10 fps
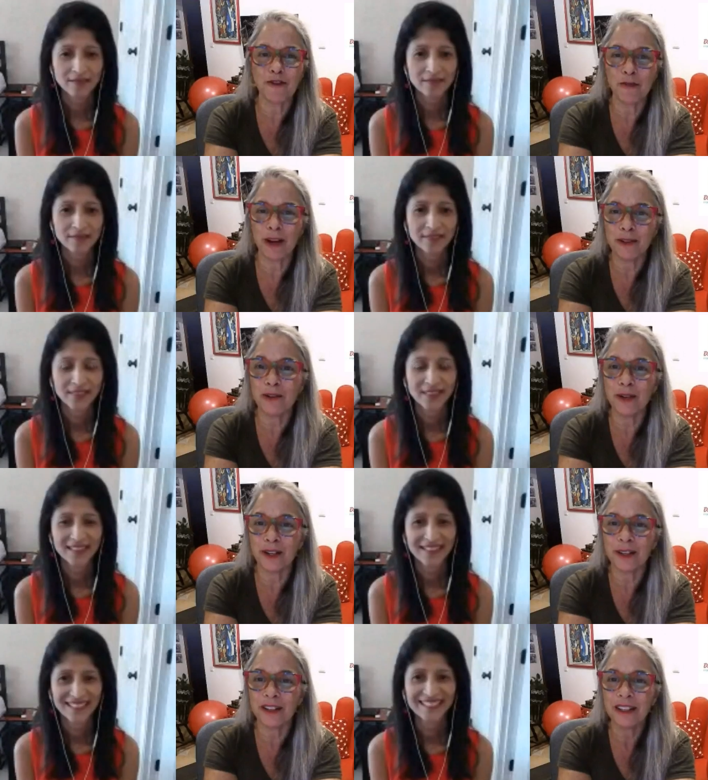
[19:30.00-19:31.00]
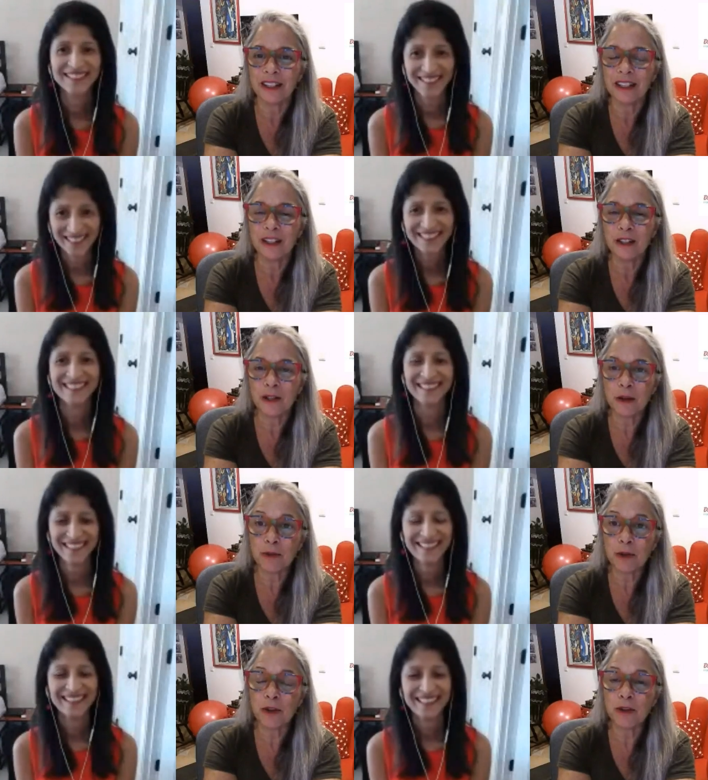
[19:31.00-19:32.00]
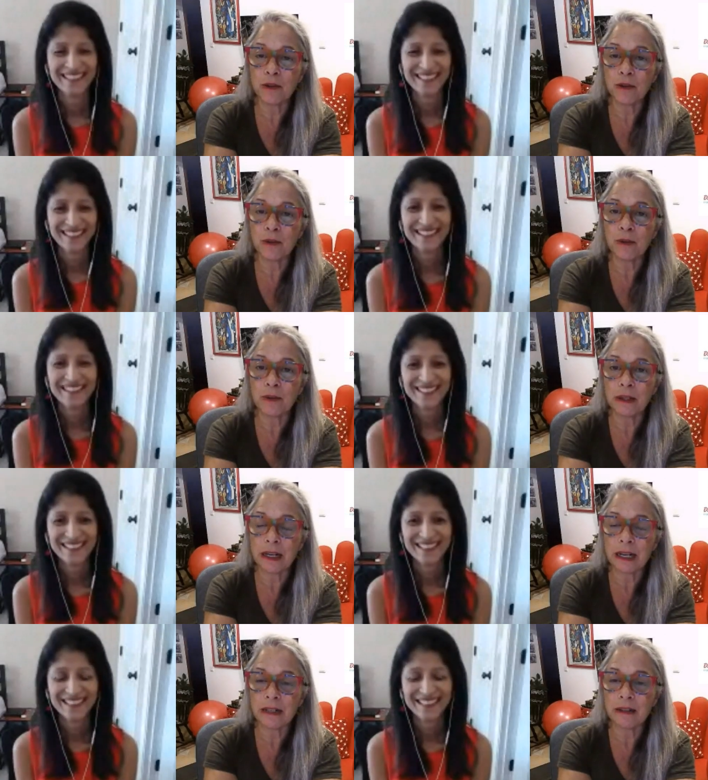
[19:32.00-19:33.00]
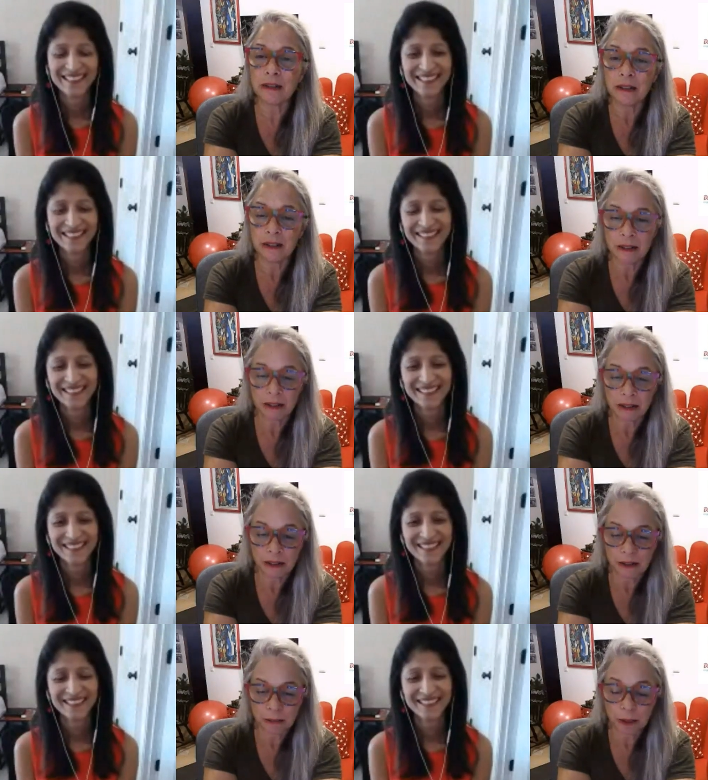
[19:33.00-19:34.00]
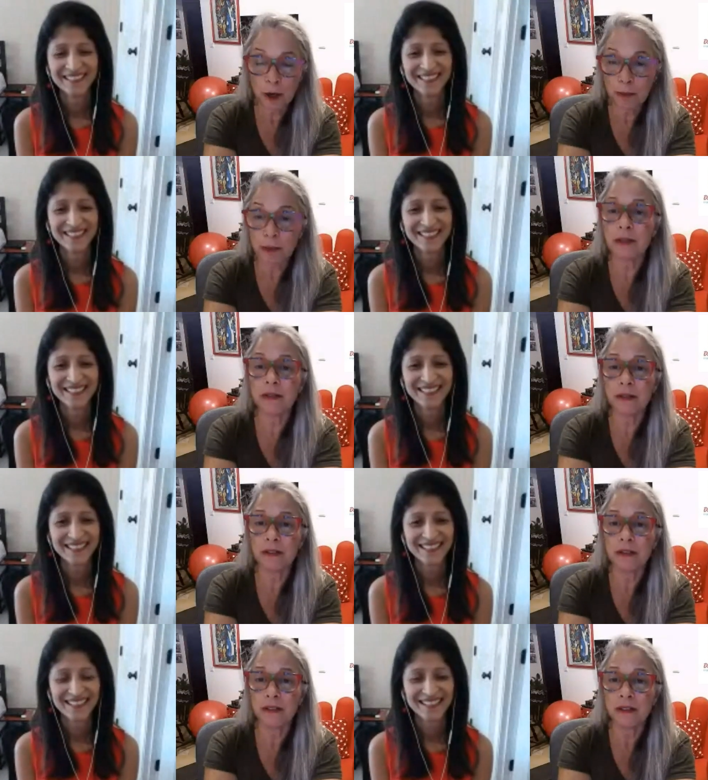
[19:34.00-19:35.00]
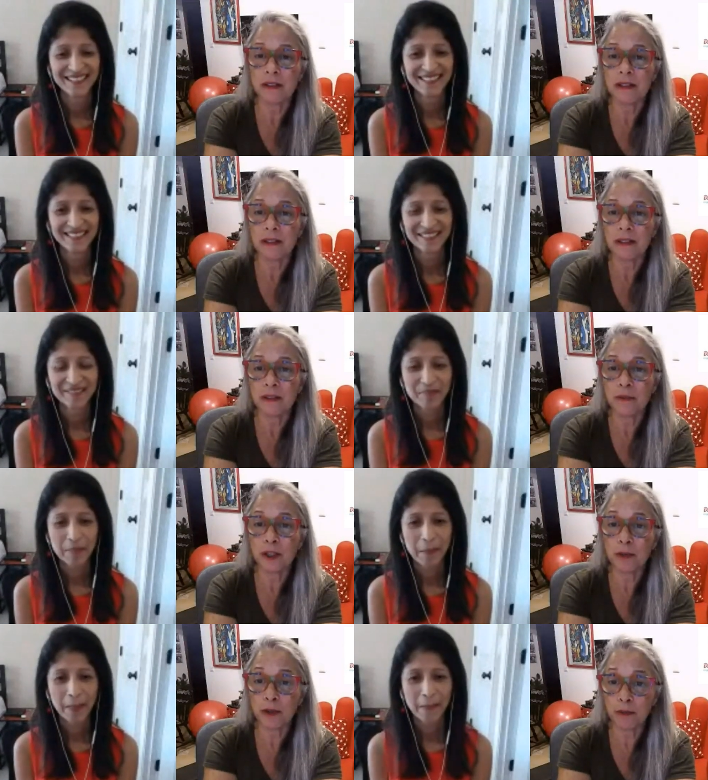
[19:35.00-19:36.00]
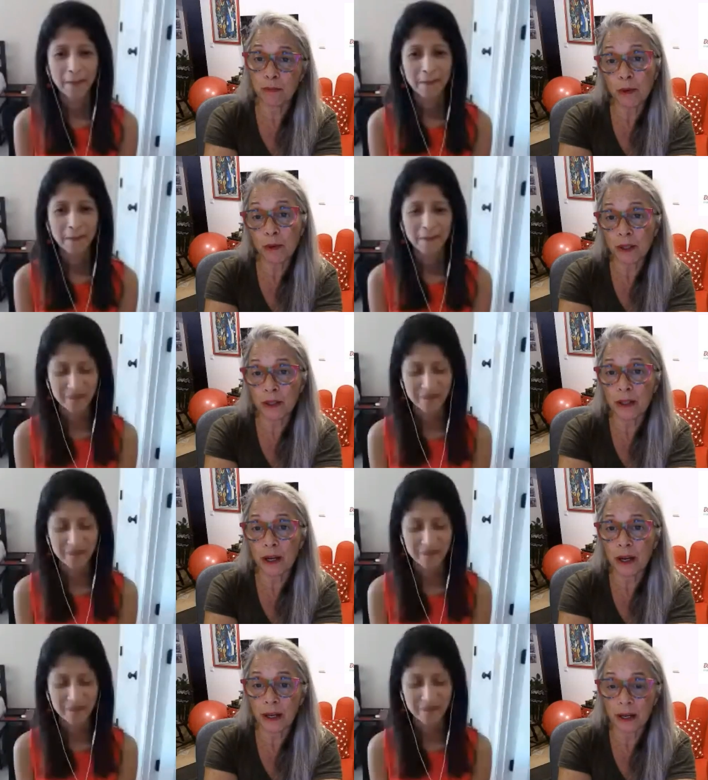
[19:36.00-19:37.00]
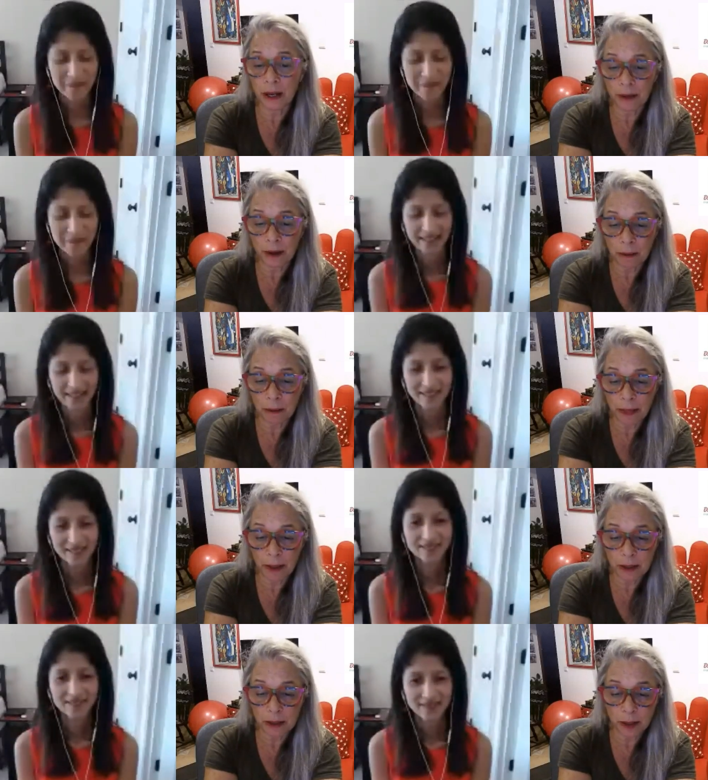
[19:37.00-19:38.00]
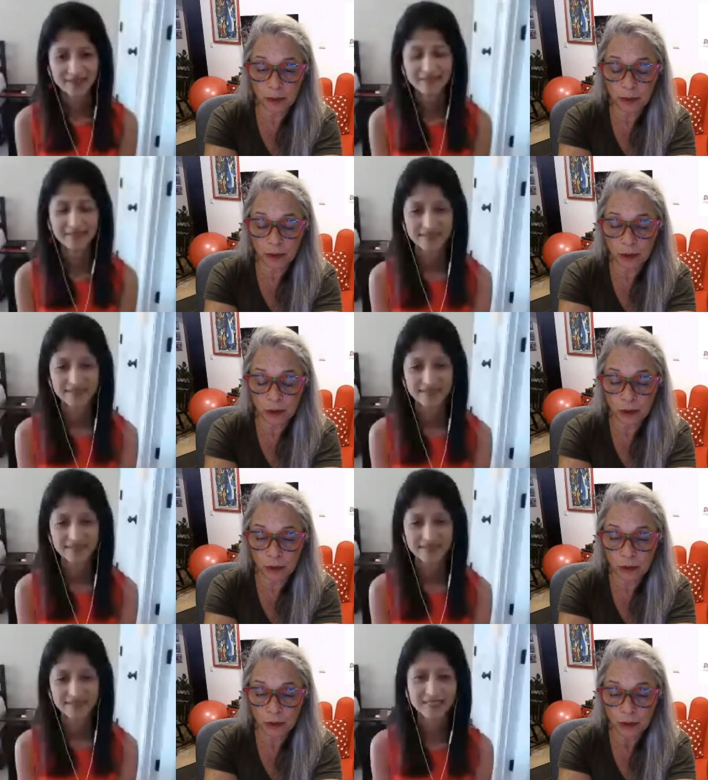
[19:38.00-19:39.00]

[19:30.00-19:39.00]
Speaker 1: my daughter. So I'm sure that you had purpose, which was important. And I recommend that to people, to,